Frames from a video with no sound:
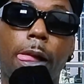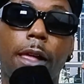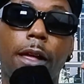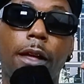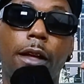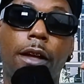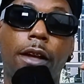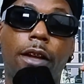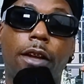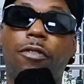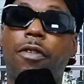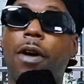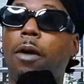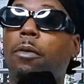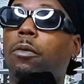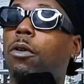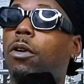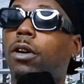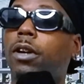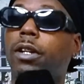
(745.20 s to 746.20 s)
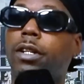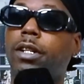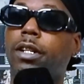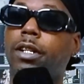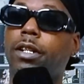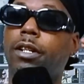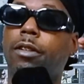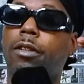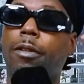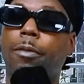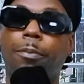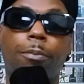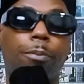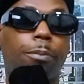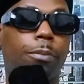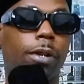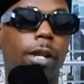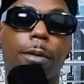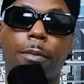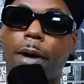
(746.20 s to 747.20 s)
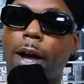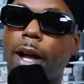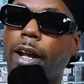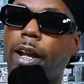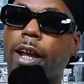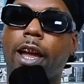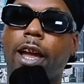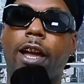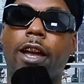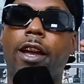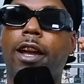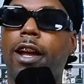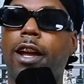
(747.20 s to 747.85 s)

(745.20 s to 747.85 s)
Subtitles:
if I wanted to play my game,